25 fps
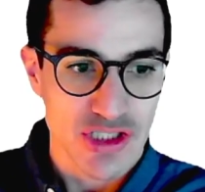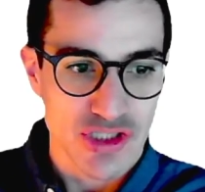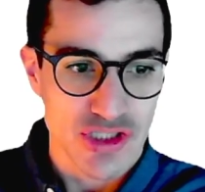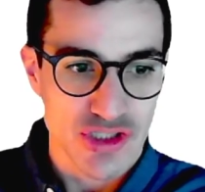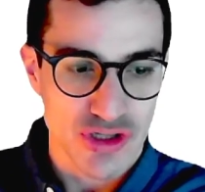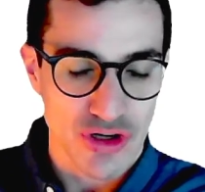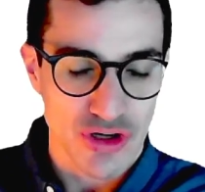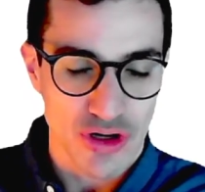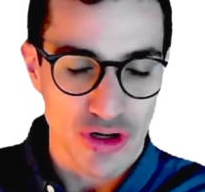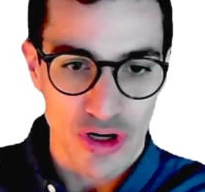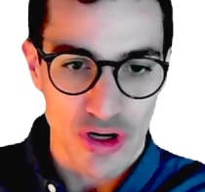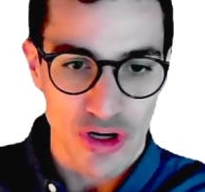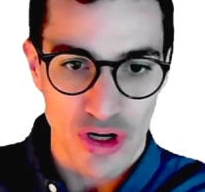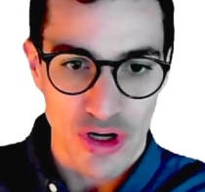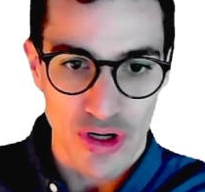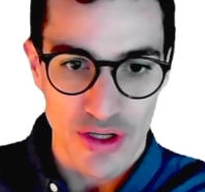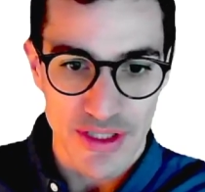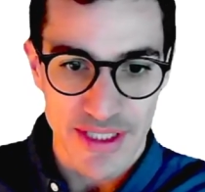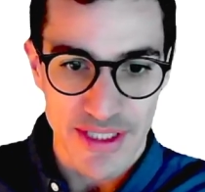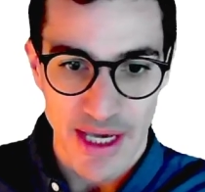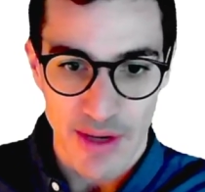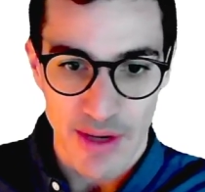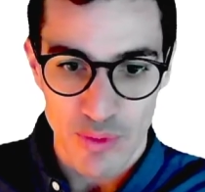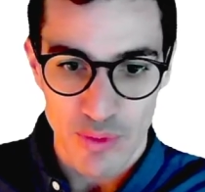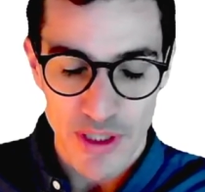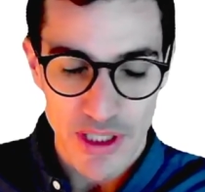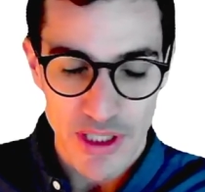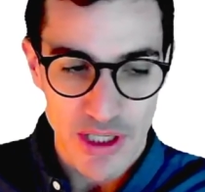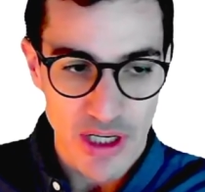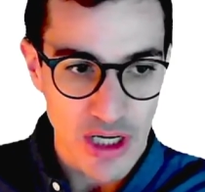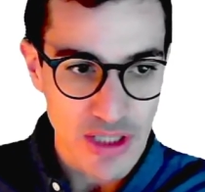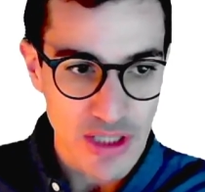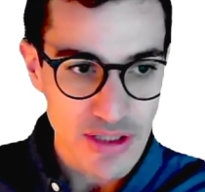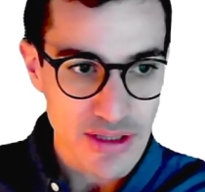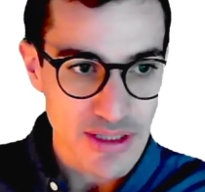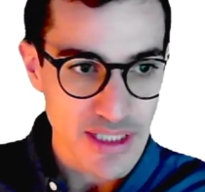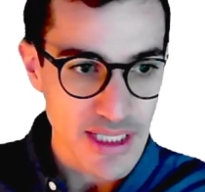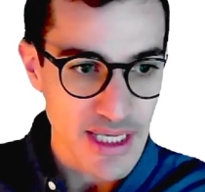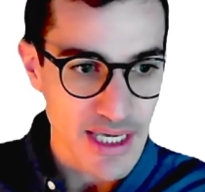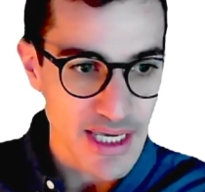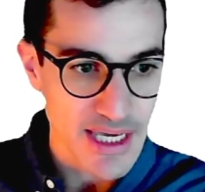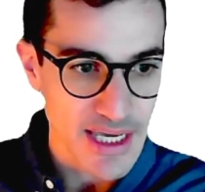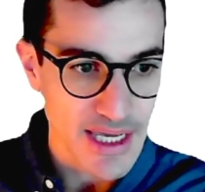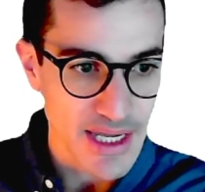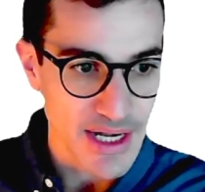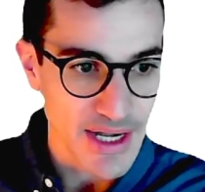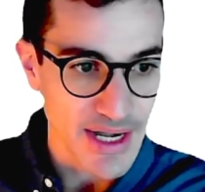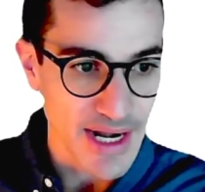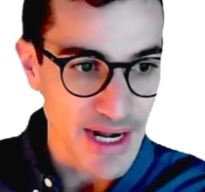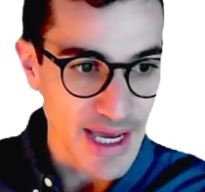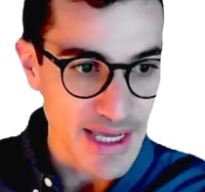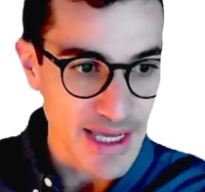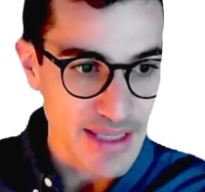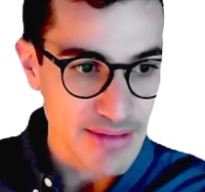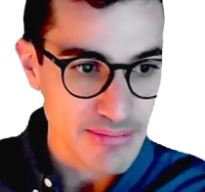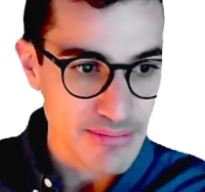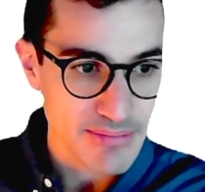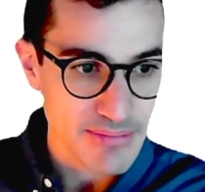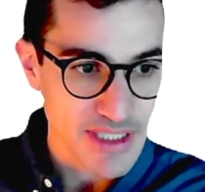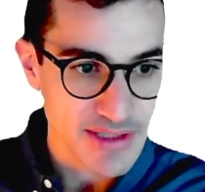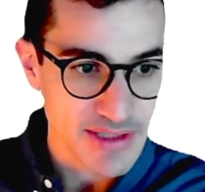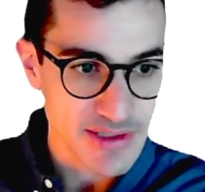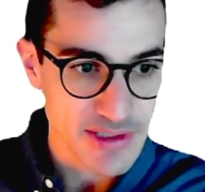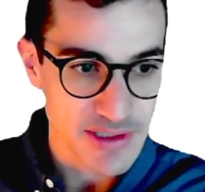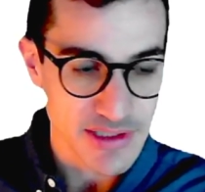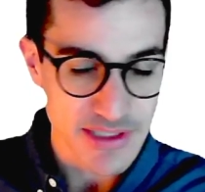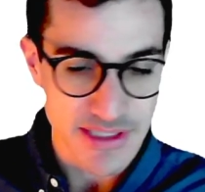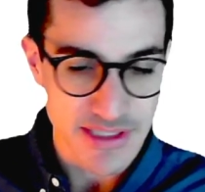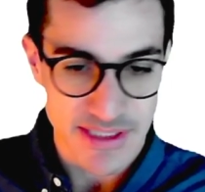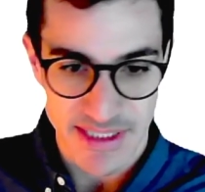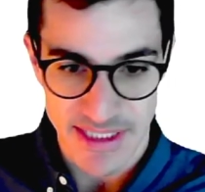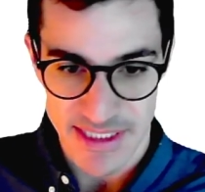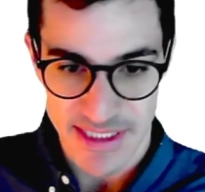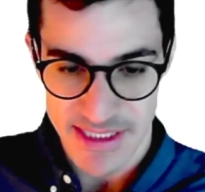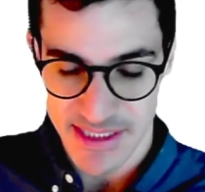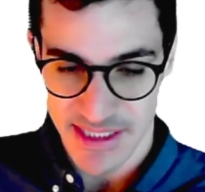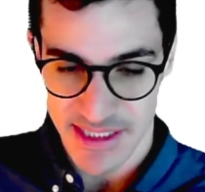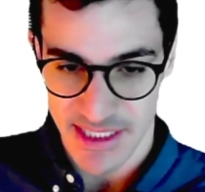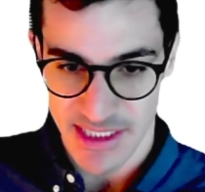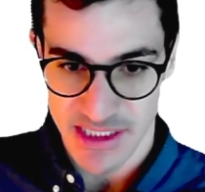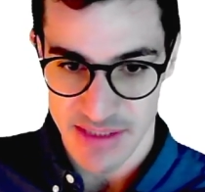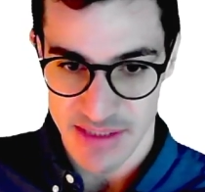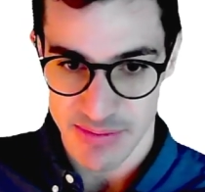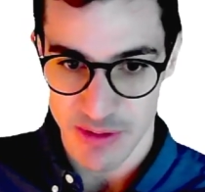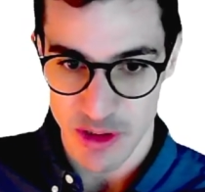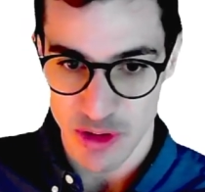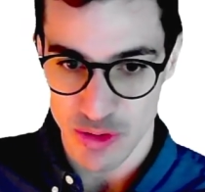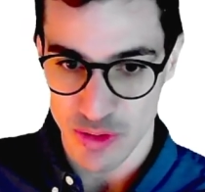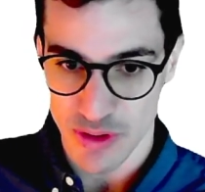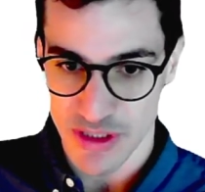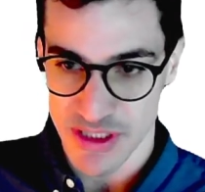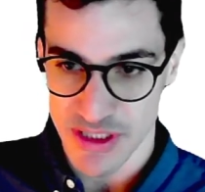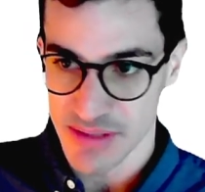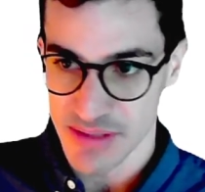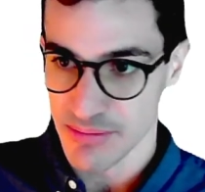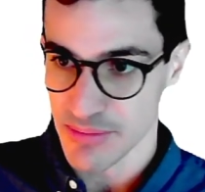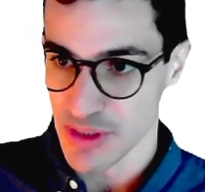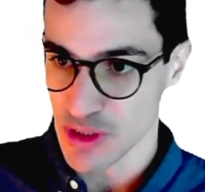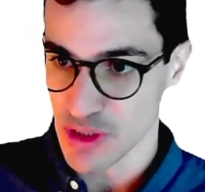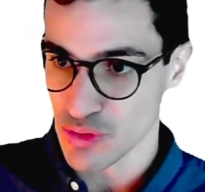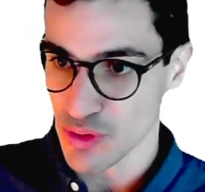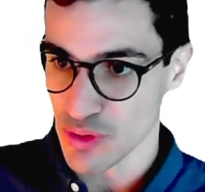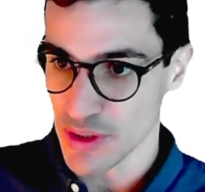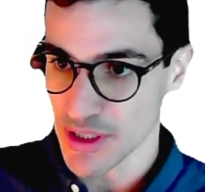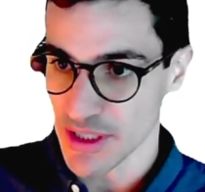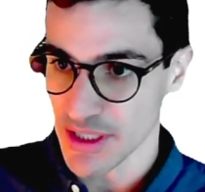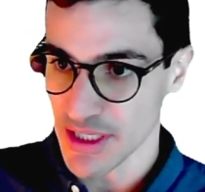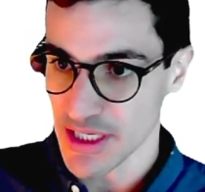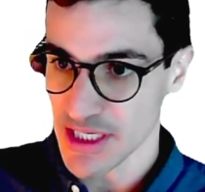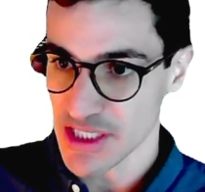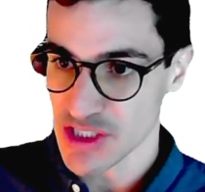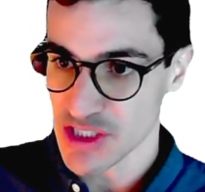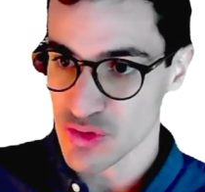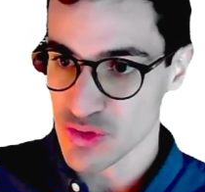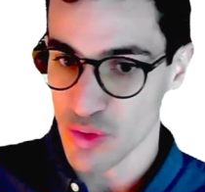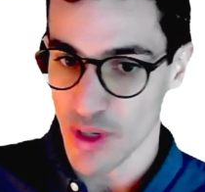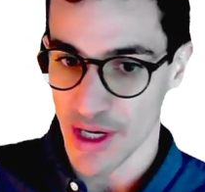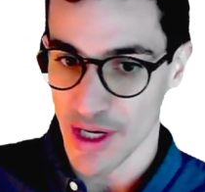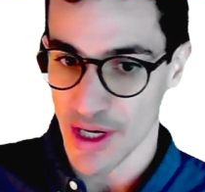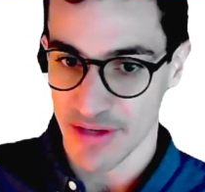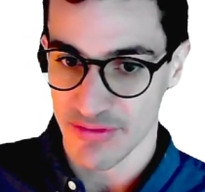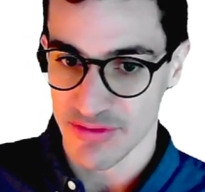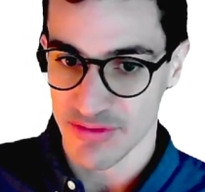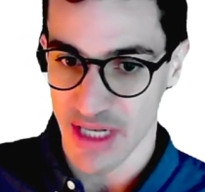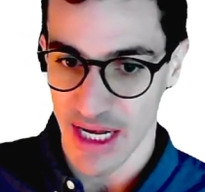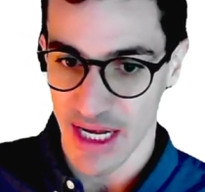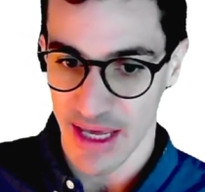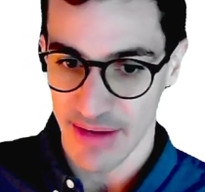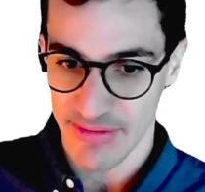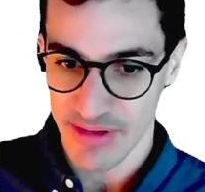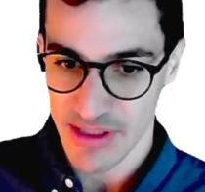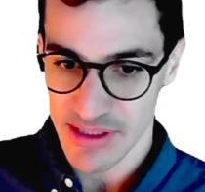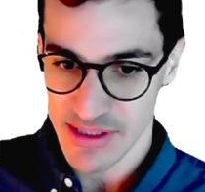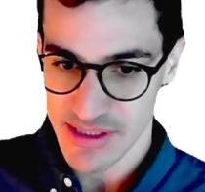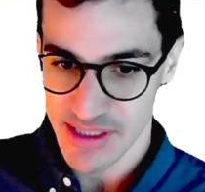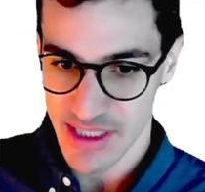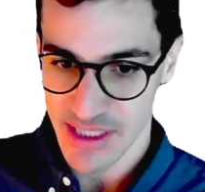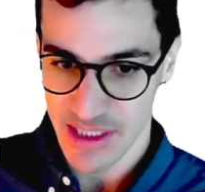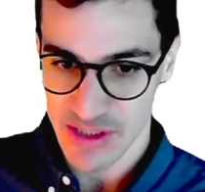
So yeah, we got uh, nine meters distance between between each one of the levels.